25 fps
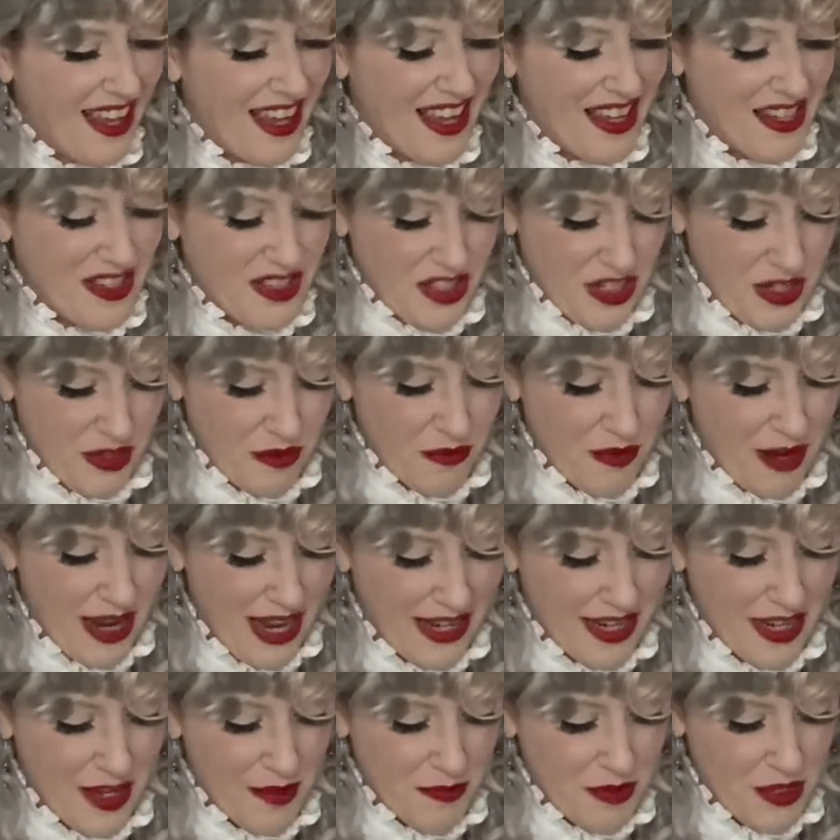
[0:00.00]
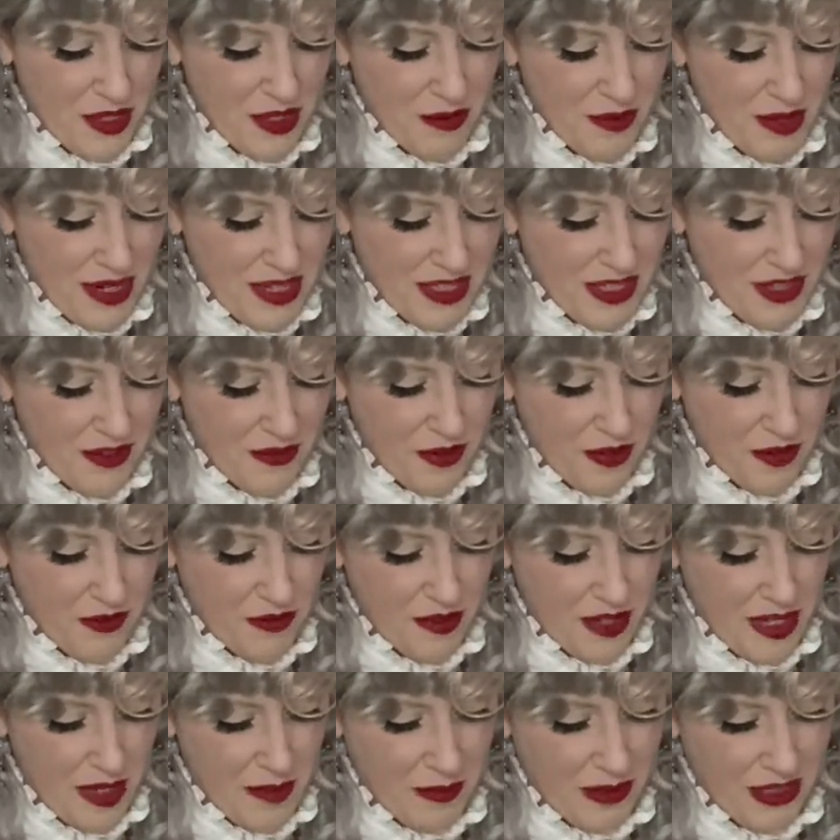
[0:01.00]
She ran up to the rest of her
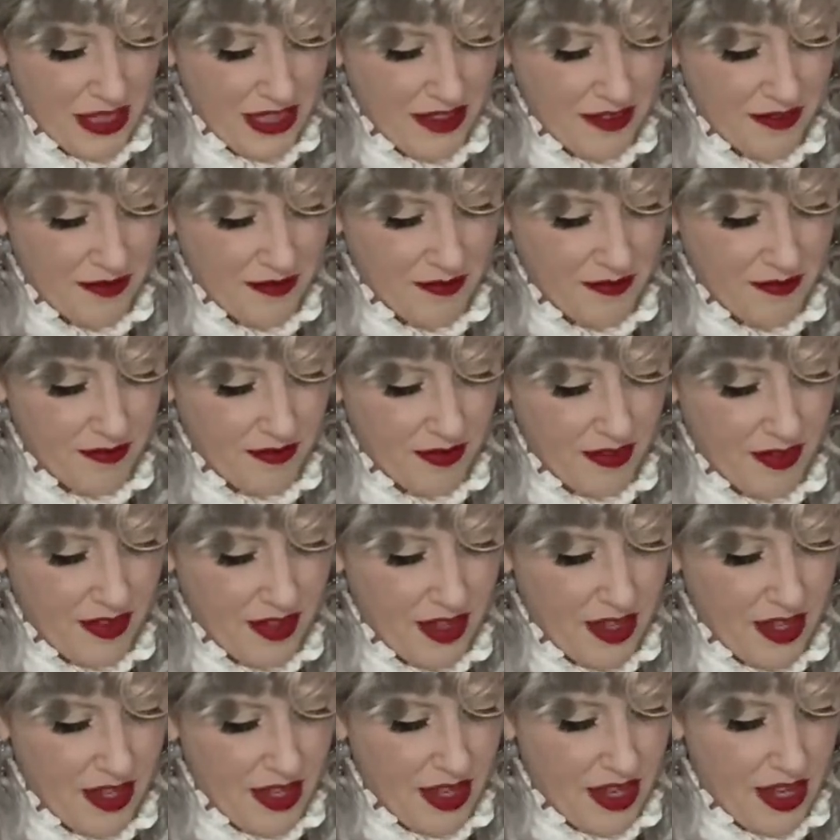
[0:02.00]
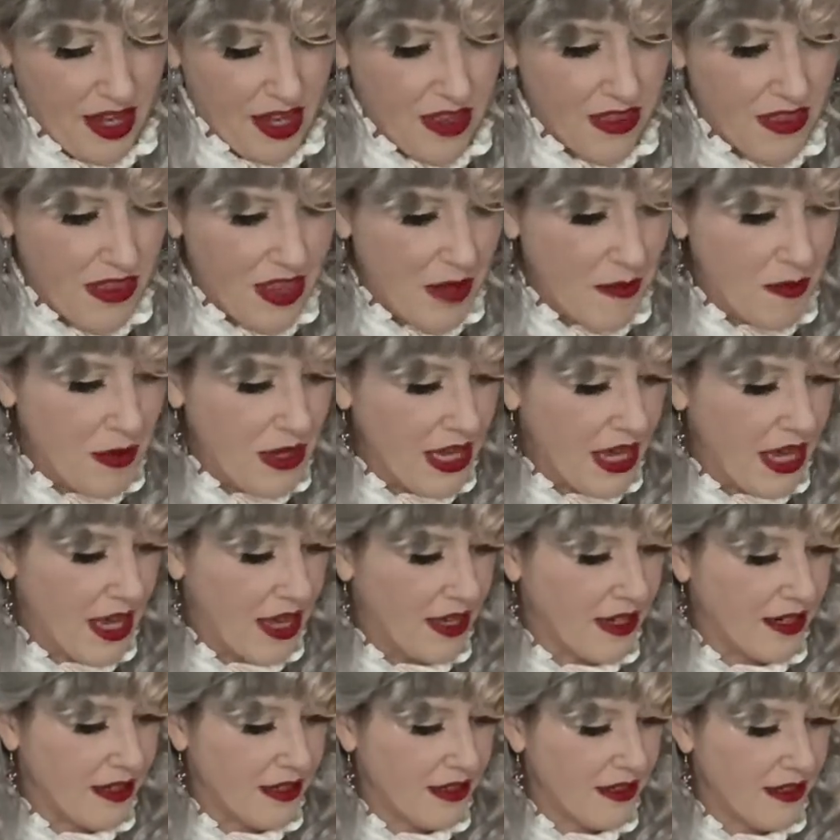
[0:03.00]
family, and they began
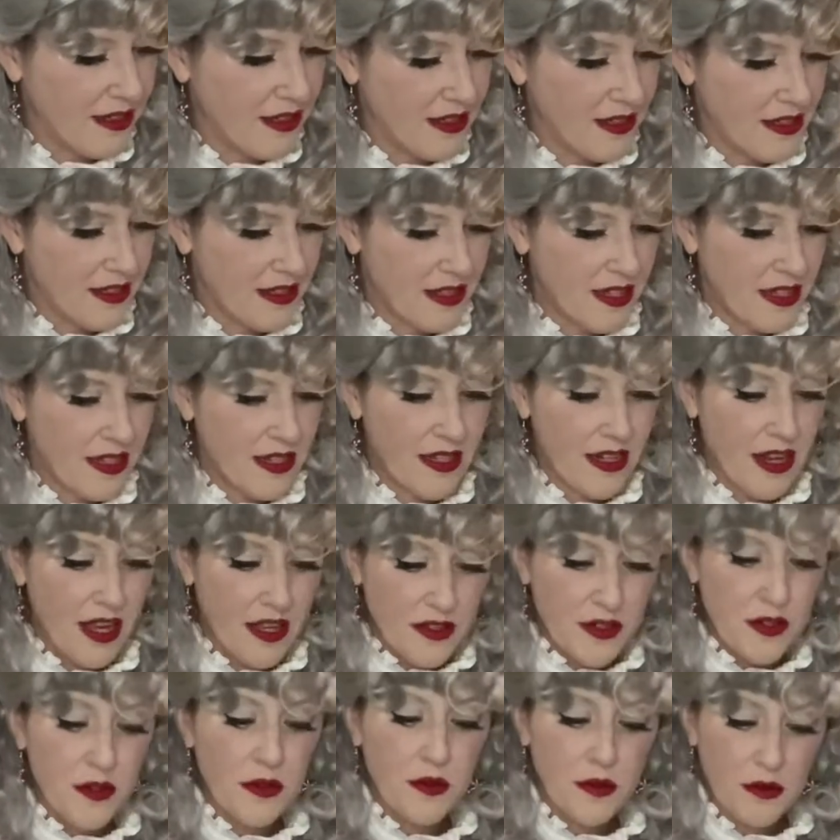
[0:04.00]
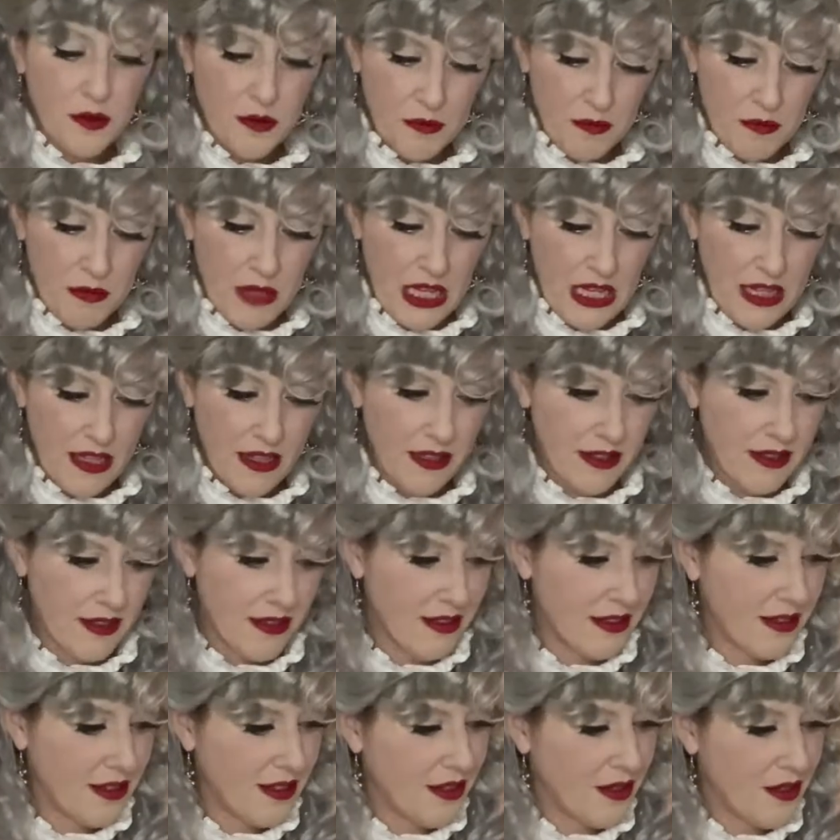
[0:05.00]
to nuzzle me
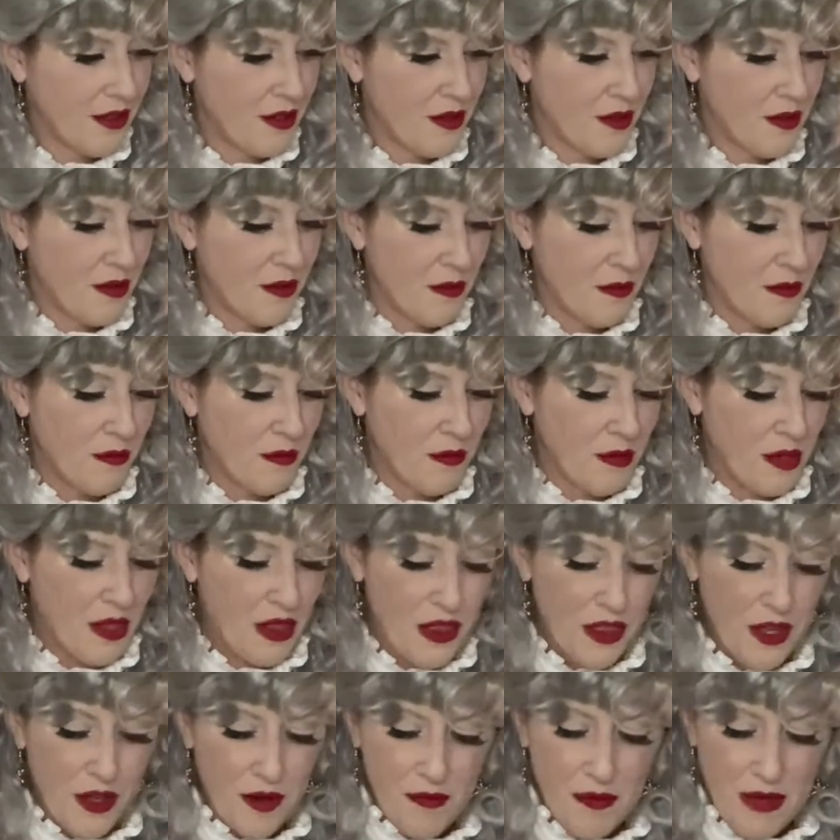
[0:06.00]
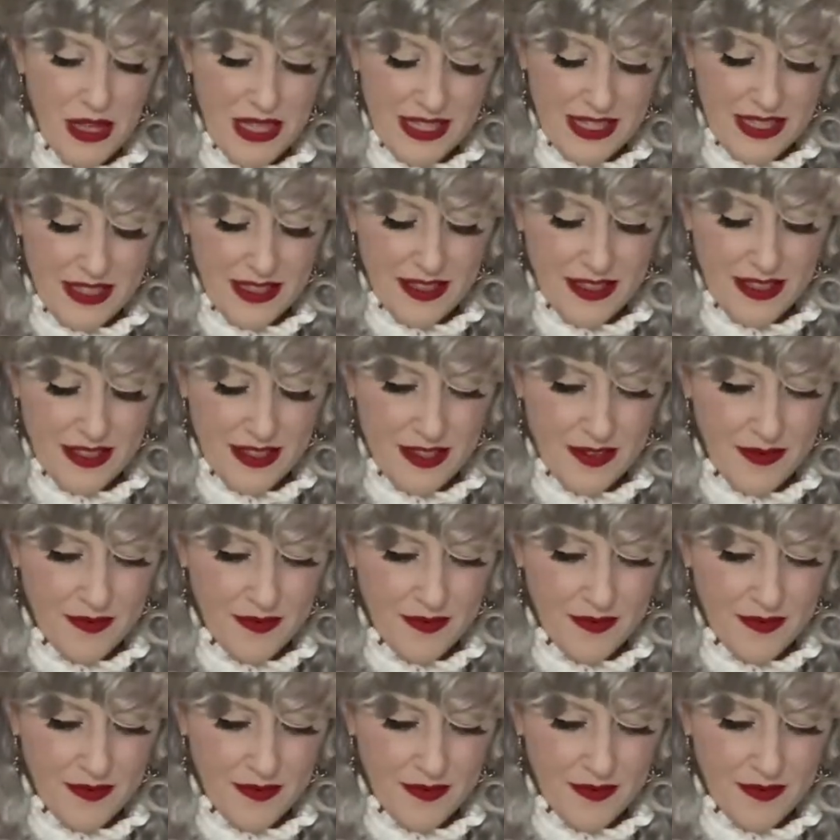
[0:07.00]
with their muzzles